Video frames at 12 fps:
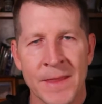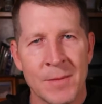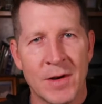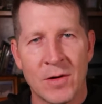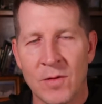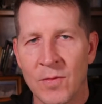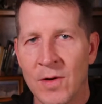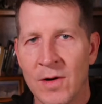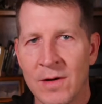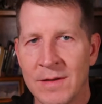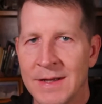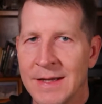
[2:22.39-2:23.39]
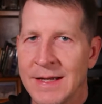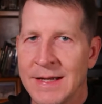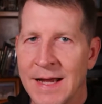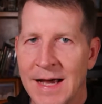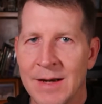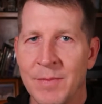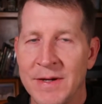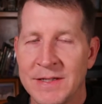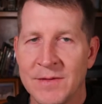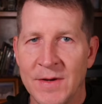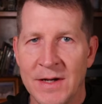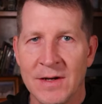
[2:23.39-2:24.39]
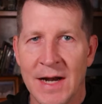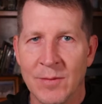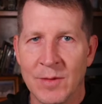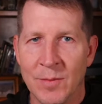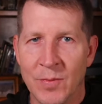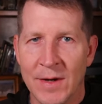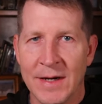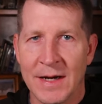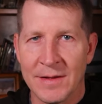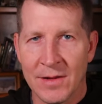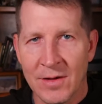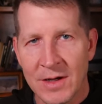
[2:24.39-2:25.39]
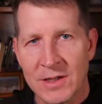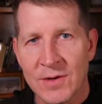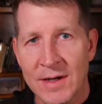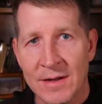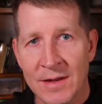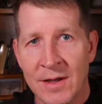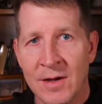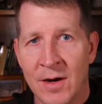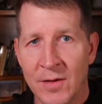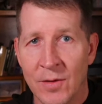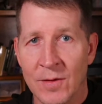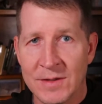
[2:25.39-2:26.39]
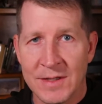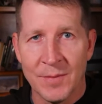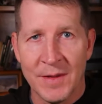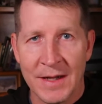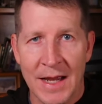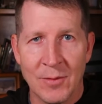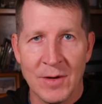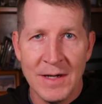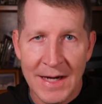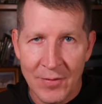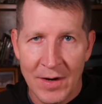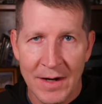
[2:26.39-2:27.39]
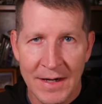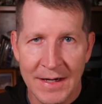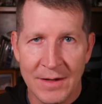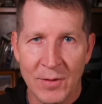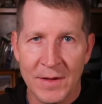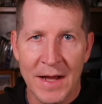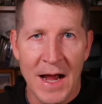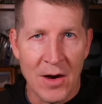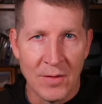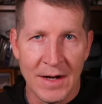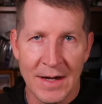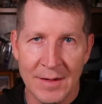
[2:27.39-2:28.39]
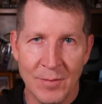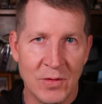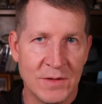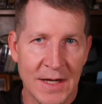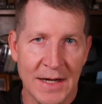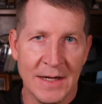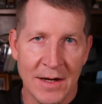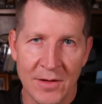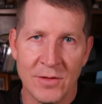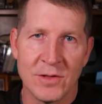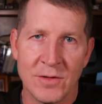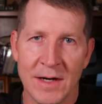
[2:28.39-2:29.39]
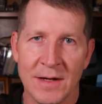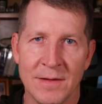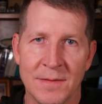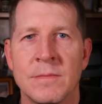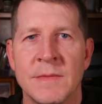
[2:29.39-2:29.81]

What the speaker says: But overall, not a piece of gear I would bring on the Long Trail, although it's something I would never hike without on most any other trail.